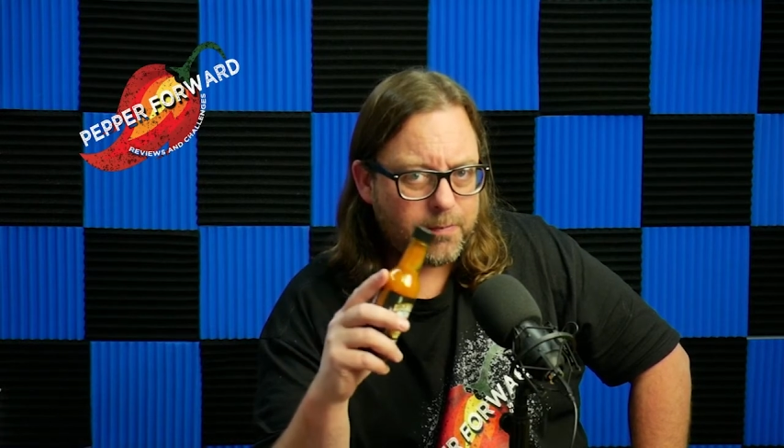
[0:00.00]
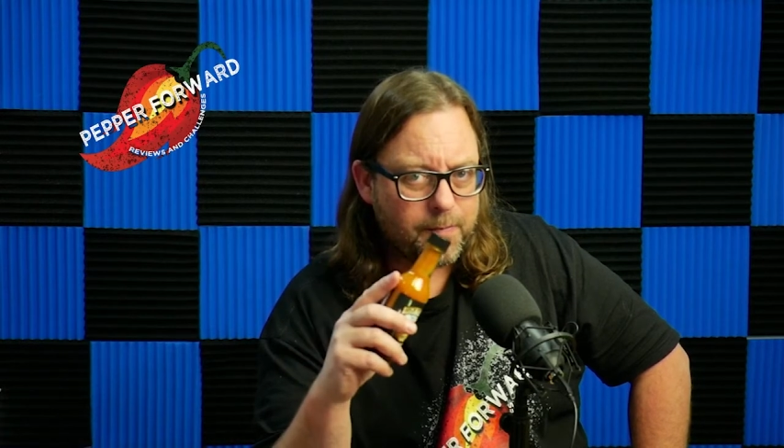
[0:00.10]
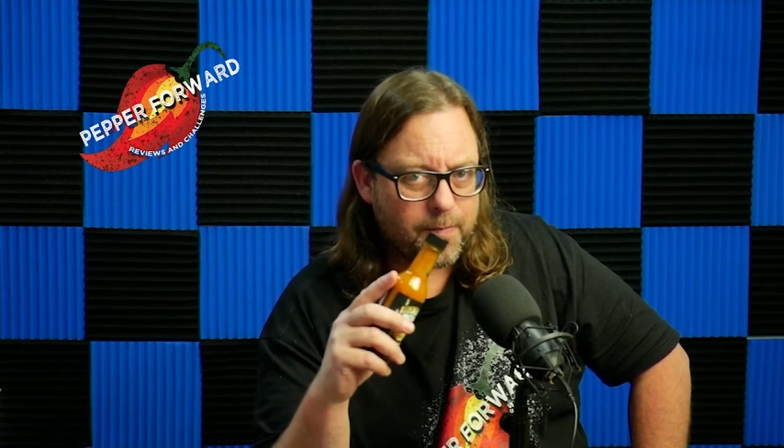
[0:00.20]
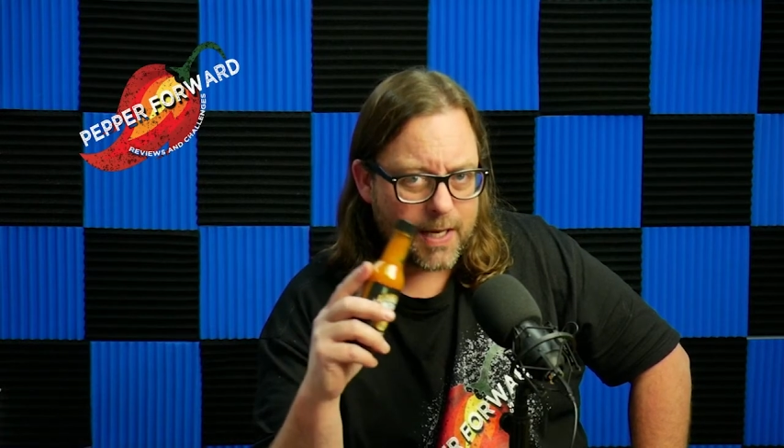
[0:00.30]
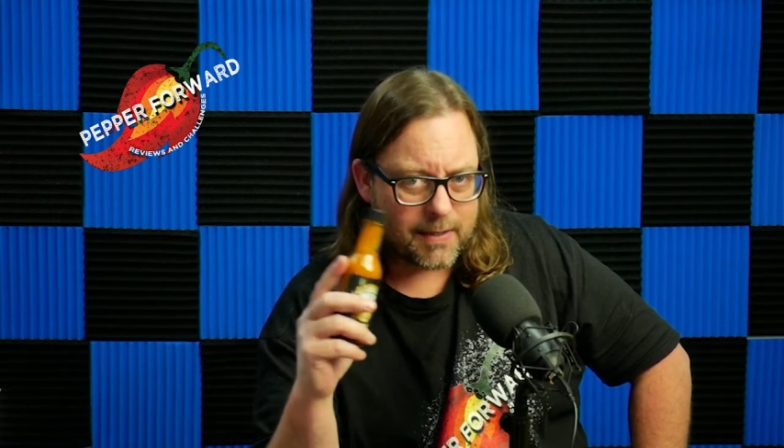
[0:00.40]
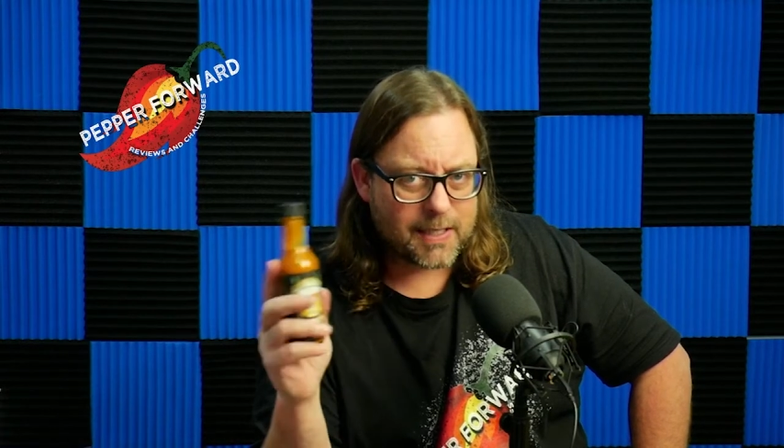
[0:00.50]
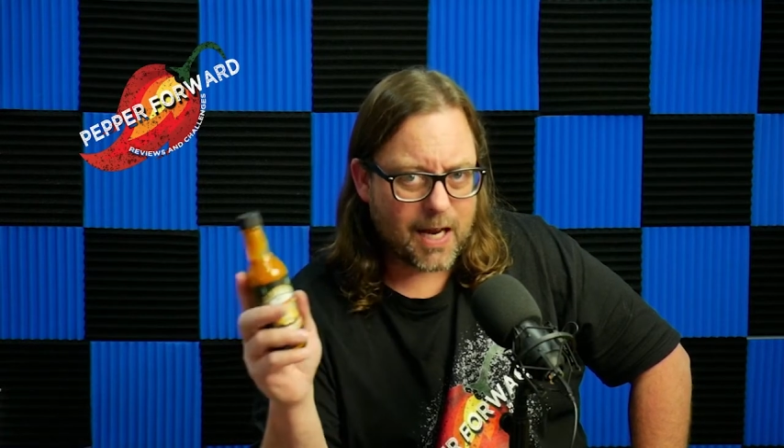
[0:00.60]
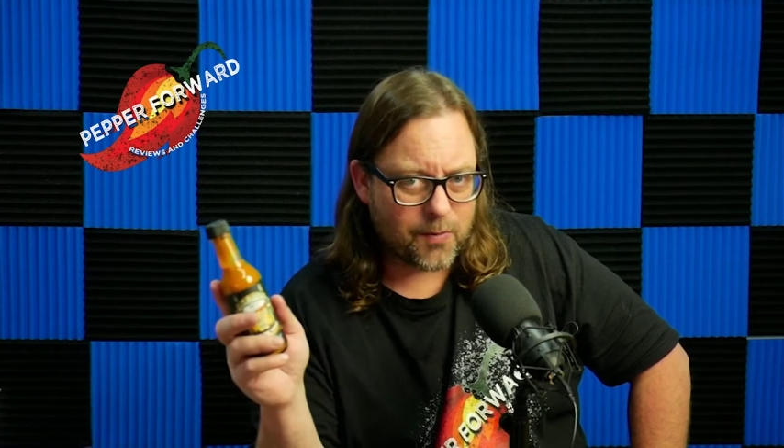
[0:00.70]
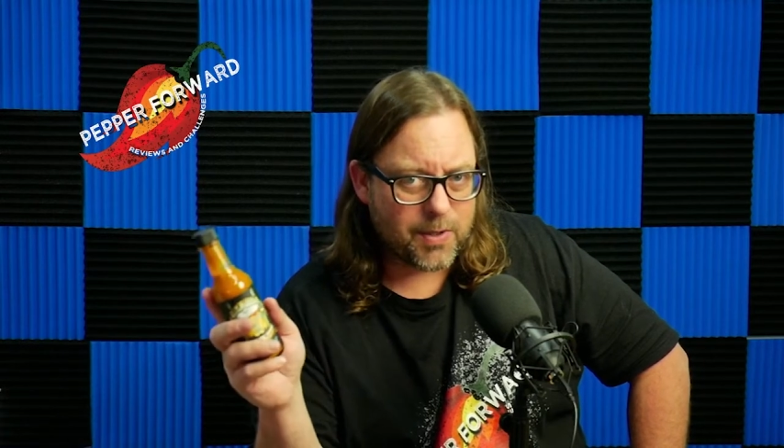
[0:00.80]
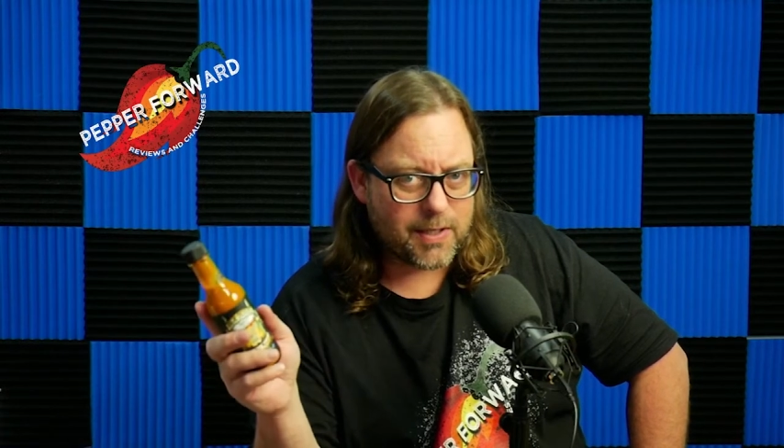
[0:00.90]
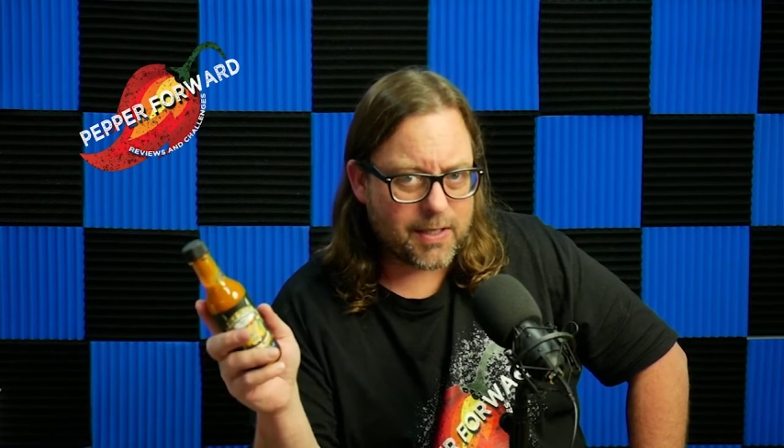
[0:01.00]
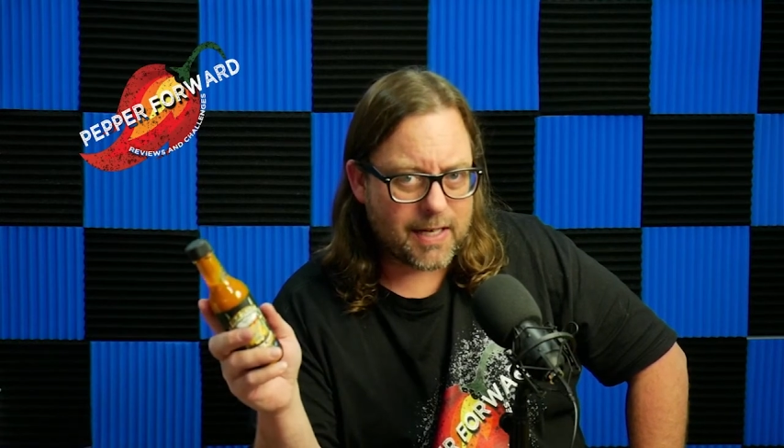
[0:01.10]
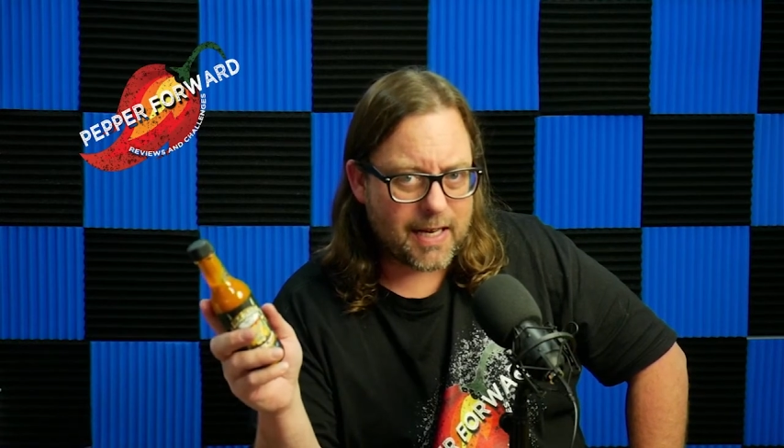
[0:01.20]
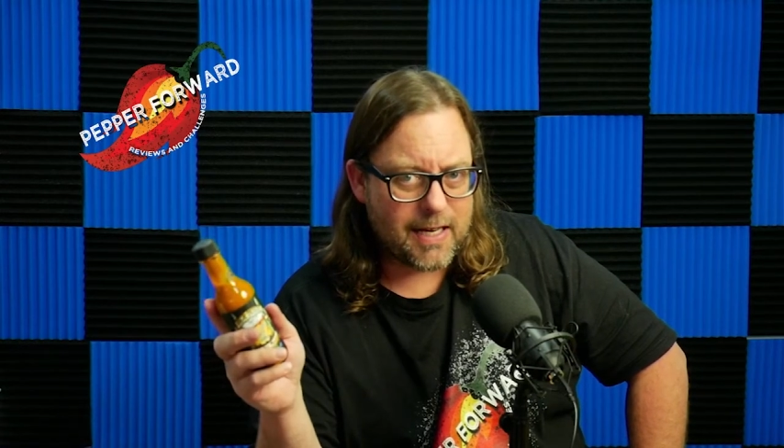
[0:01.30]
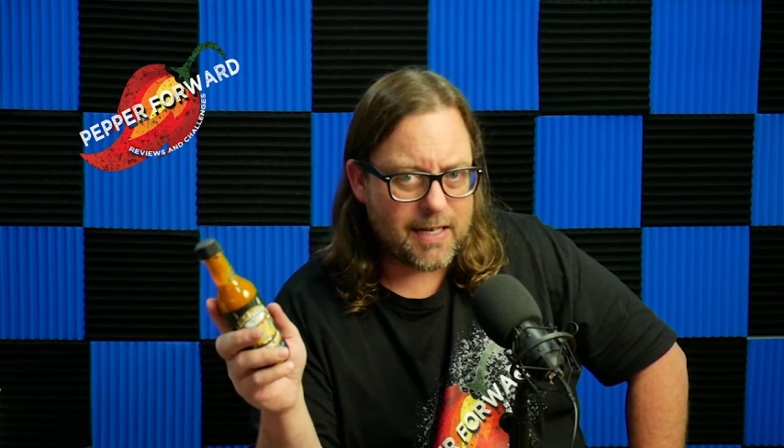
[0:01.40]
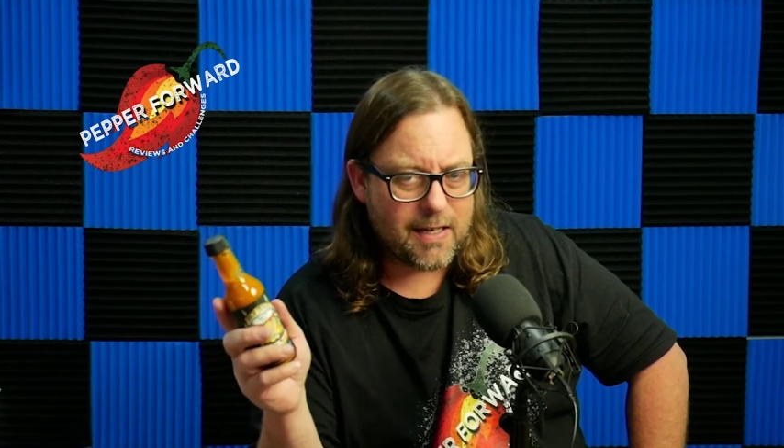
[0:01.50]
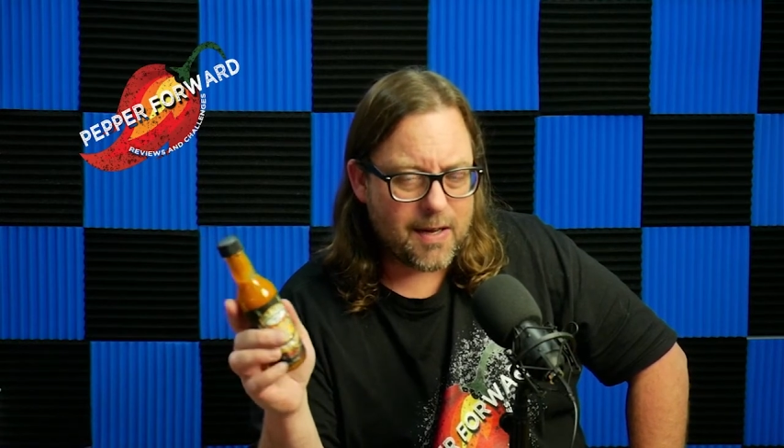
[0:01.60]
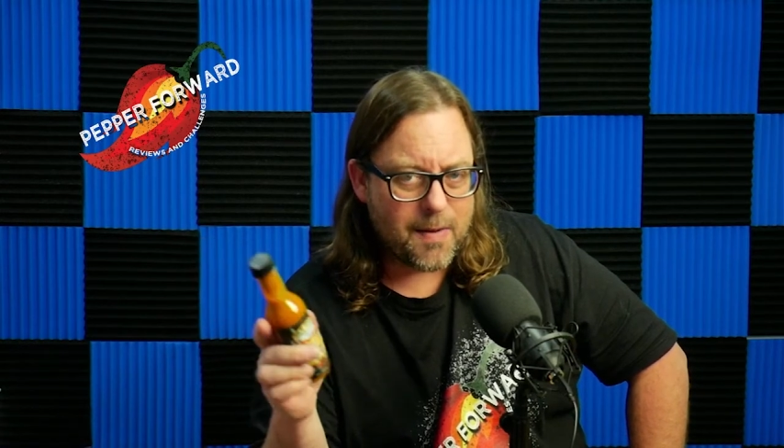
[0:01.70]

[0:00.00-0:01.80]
It's got really good heat,